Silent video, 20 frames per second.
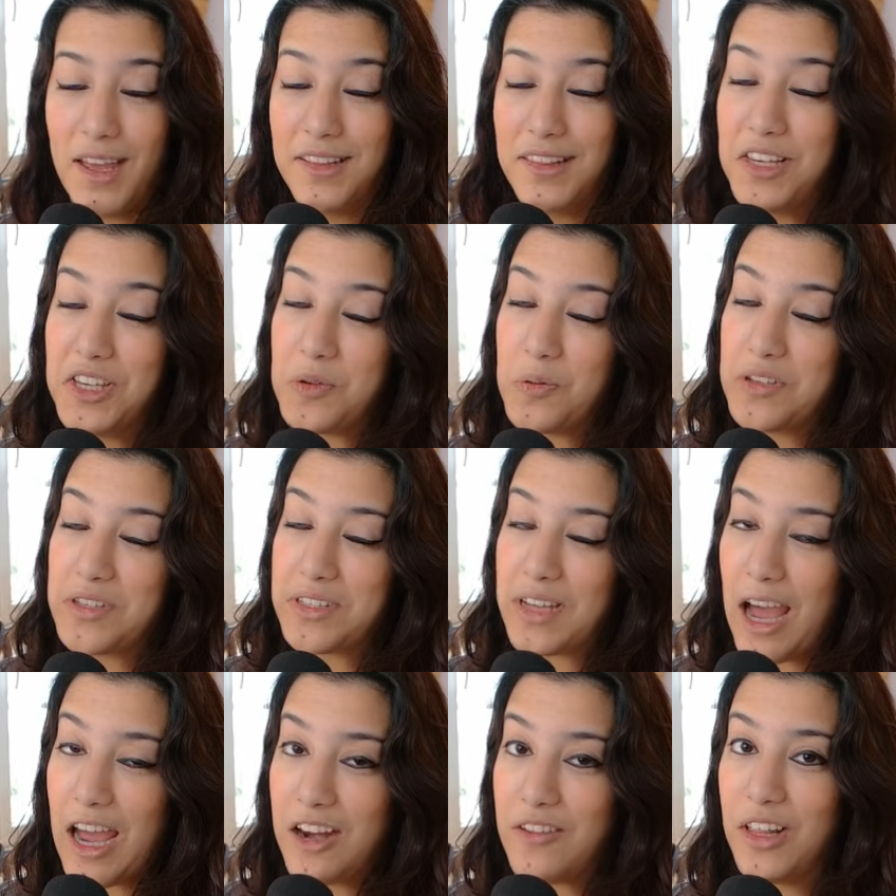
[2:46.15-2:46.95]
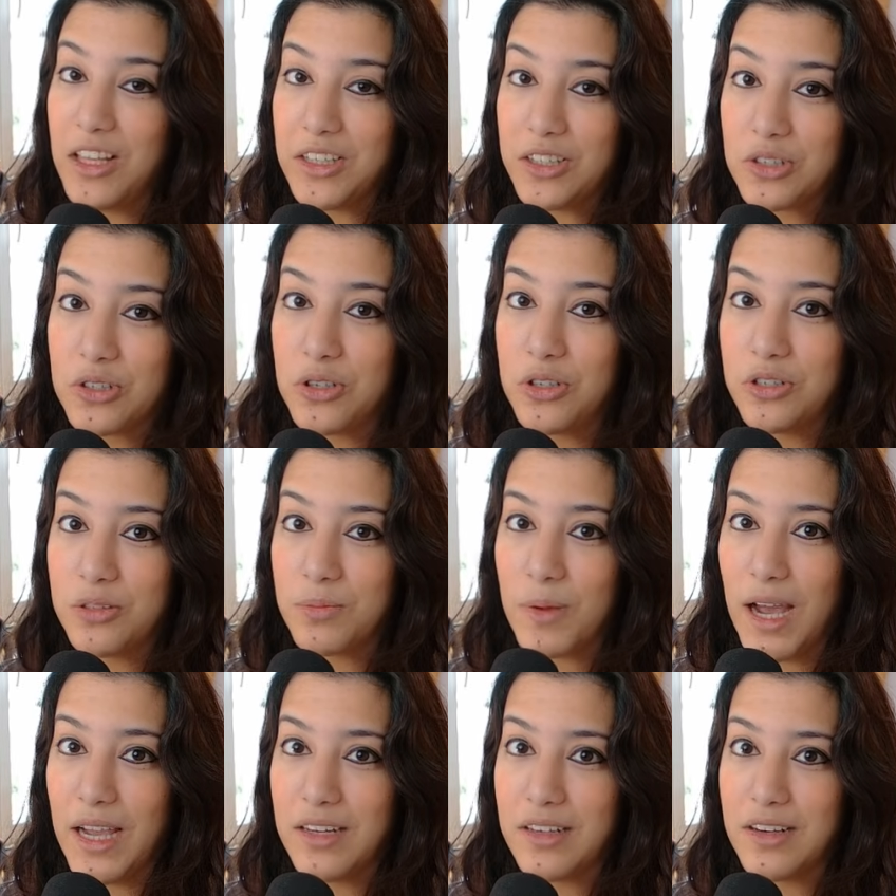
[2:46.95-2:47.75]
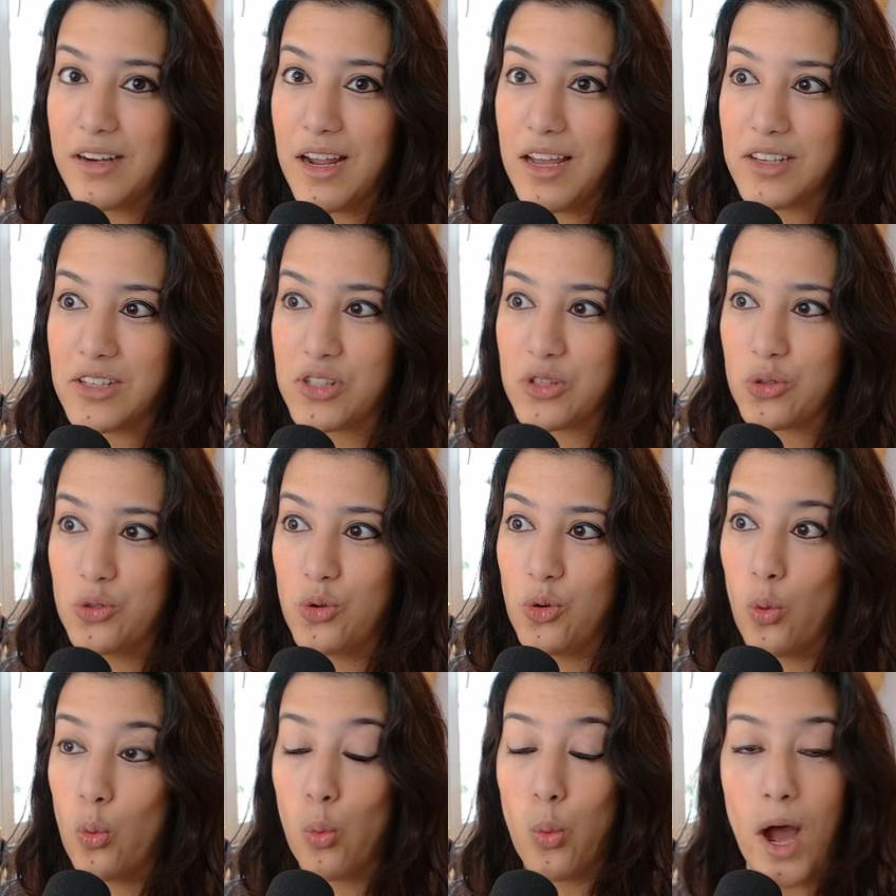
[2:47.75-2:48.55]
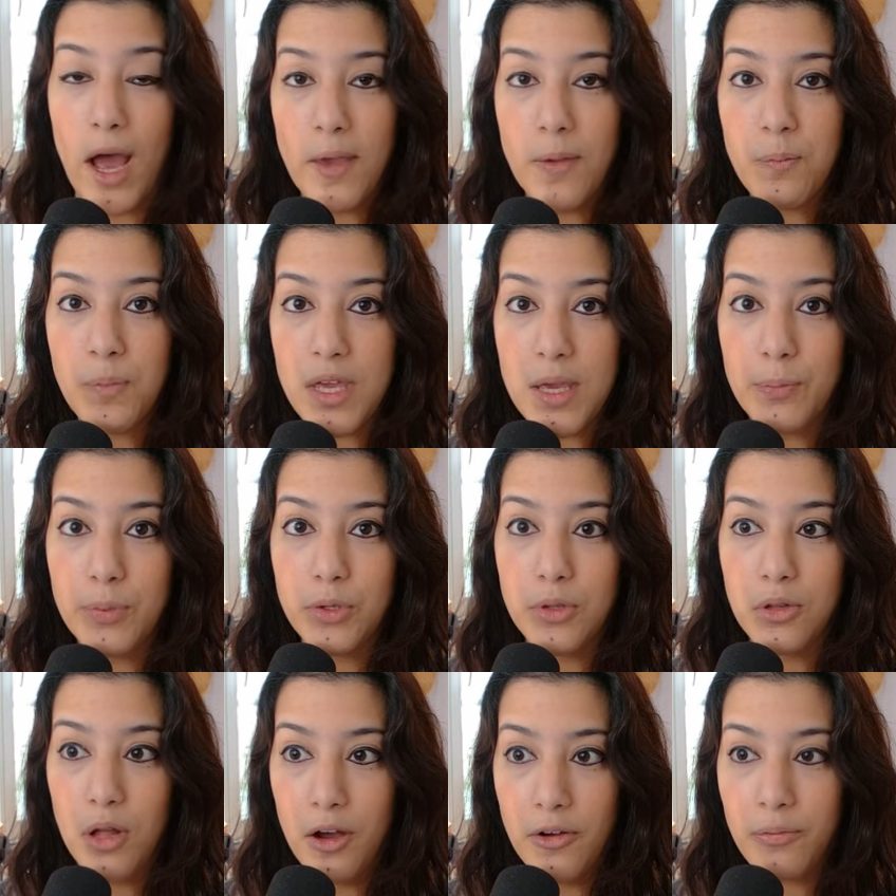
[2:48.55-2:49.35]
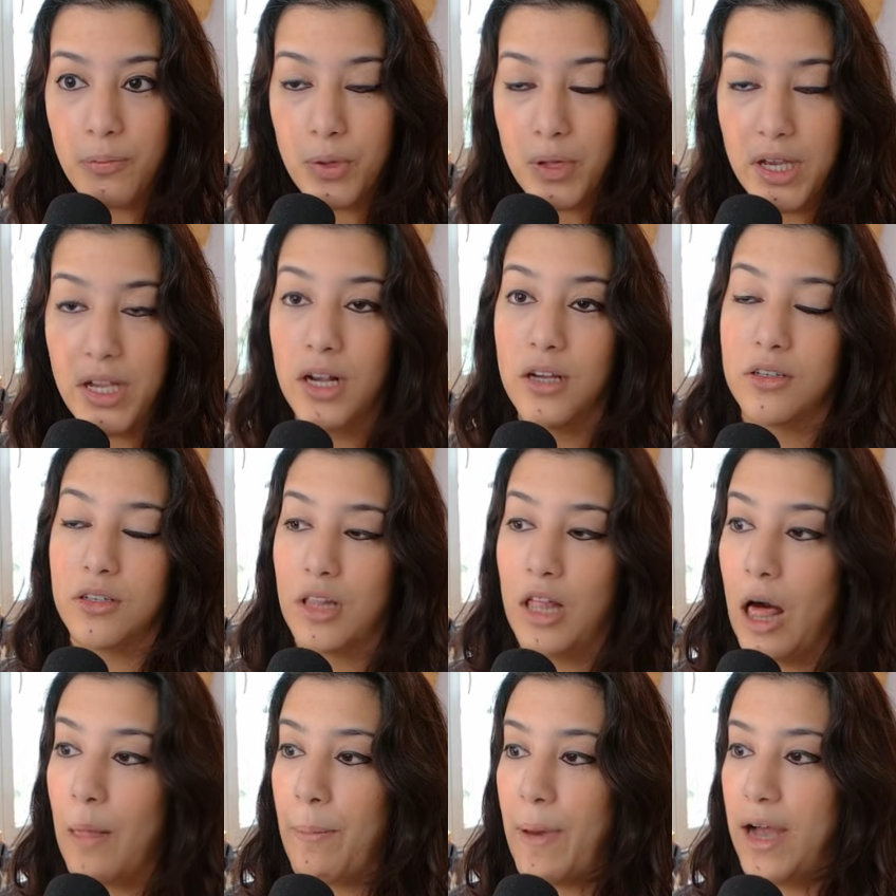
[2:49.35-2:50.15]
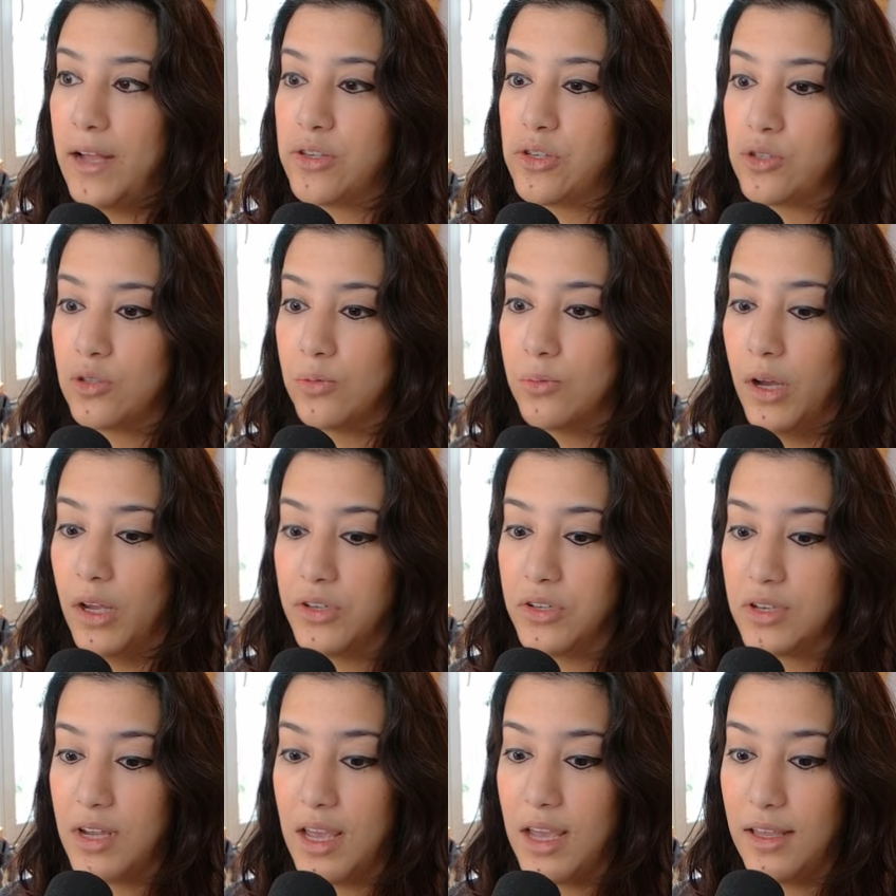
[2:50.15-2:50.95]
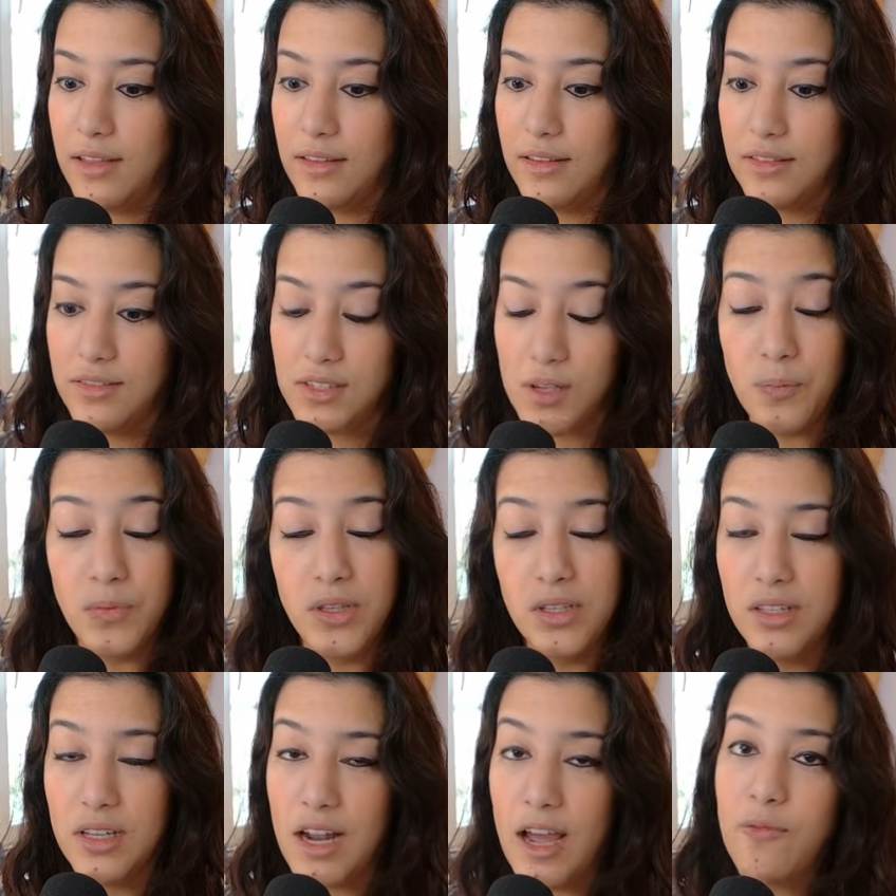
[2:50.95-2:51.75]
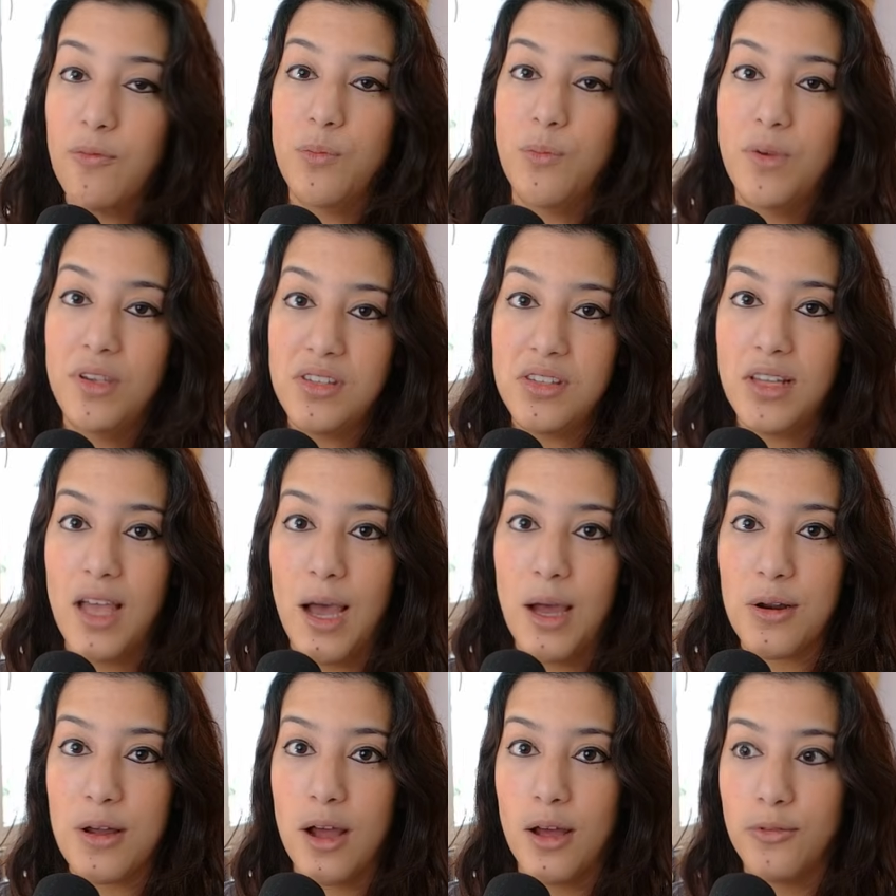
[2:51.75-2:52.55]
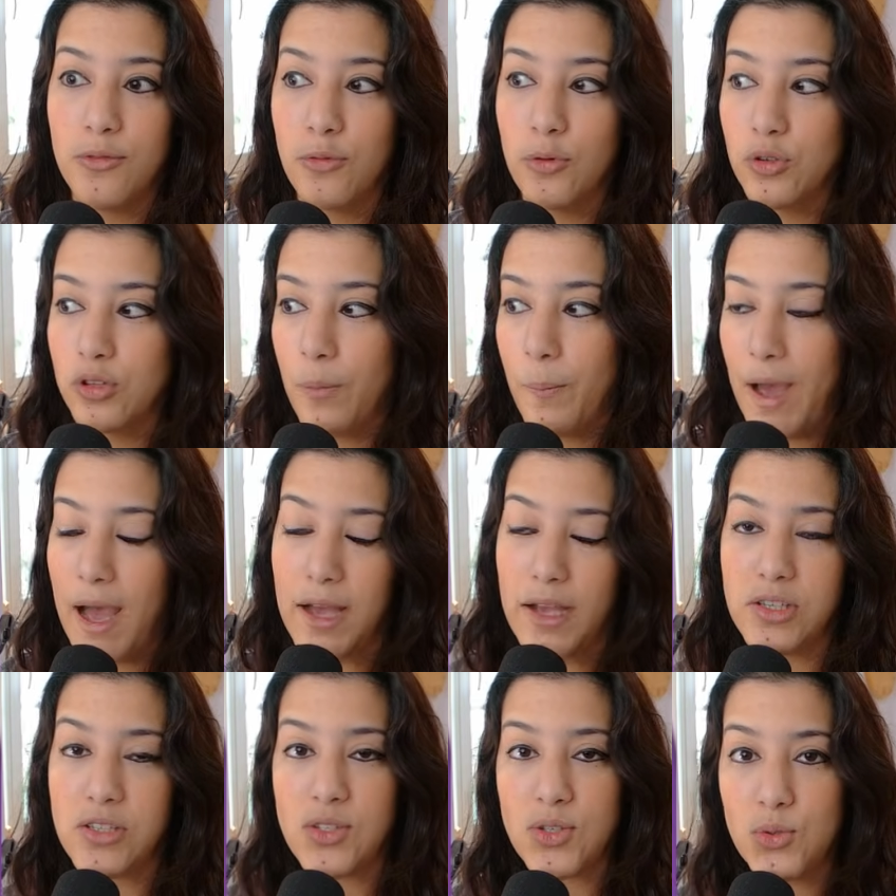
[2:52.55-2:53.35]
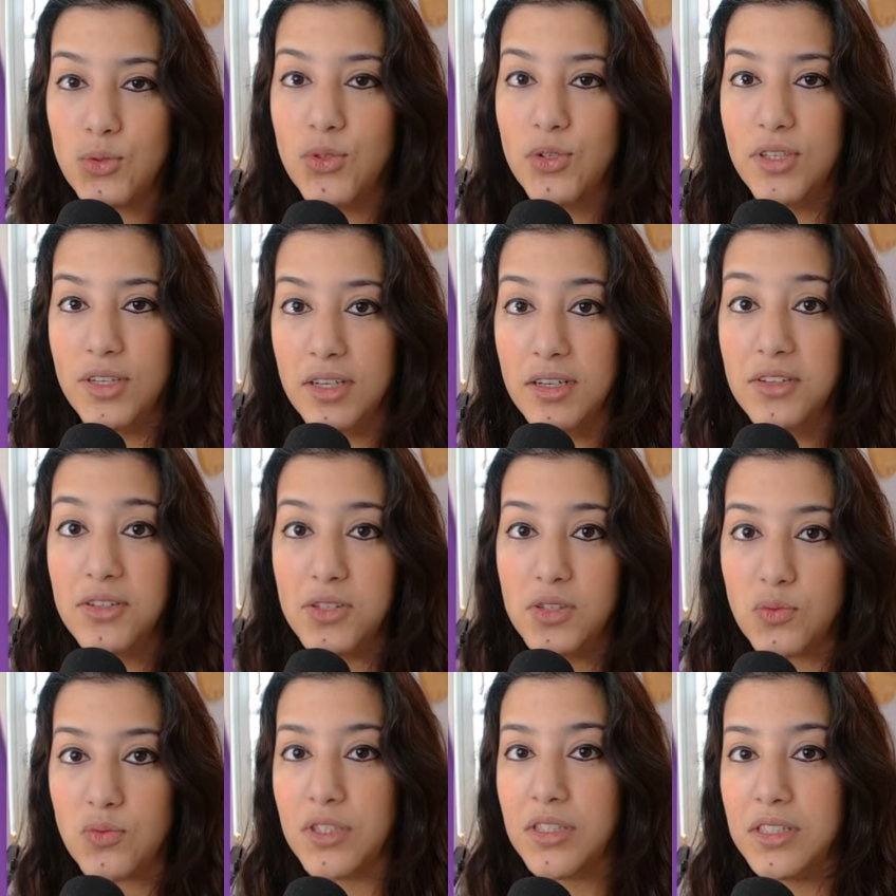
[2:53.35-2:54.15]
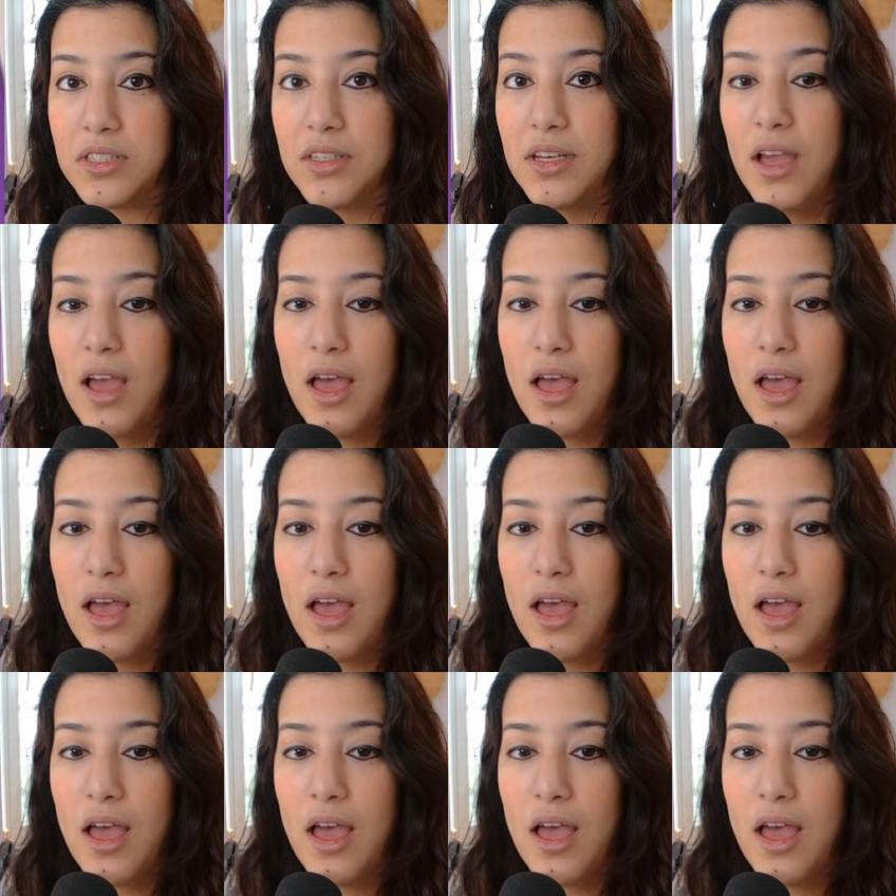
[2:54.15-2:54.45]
And this was kind of like a good reminder as to why people love playing on cloud pads so much, and something that I've been missing out on for the past 2 years really.